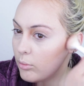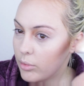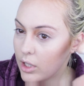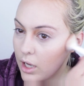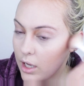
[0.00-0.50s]

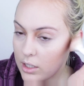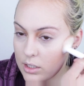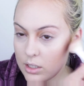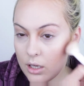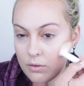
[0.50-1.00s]

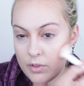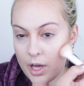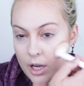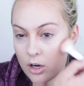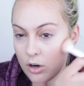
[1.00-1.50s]
because of
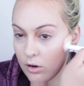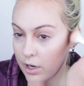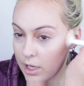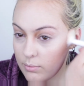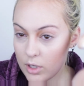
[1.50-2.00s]
that
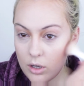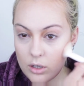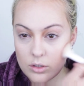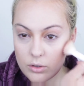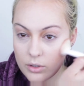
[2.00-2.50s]
cream
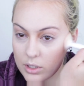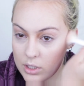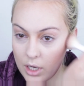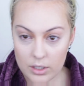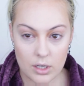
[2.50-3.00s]
contour
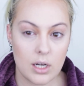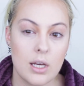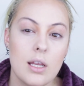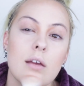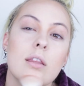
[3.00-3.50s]
that's
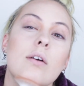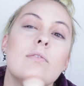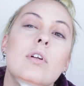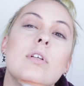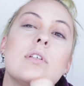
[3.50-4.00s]
underneath.
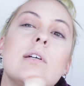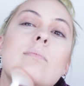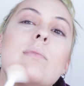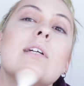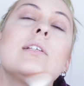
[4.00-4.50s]
I've noticed
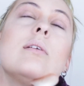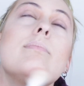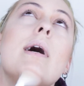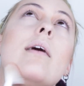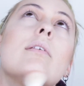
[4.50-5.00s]
it makes the
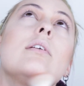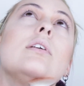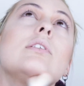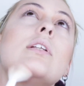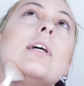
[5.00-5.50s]
powder
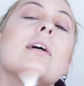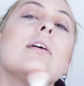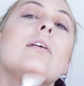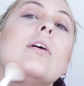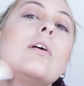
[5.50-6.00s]

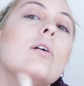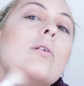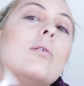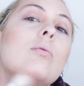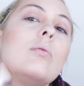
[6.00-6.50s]
stick
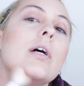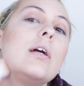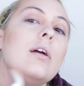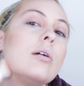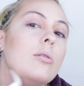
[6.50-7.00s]

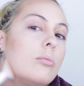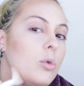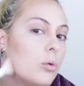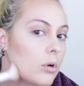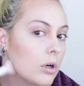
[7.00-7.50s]
way
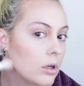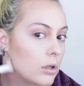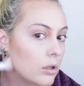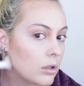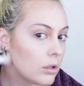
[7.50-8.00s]
more.
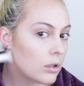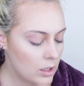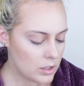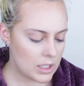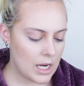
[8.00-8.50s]

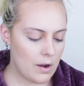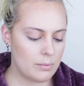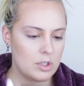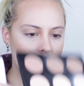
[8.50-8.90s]
So now I'm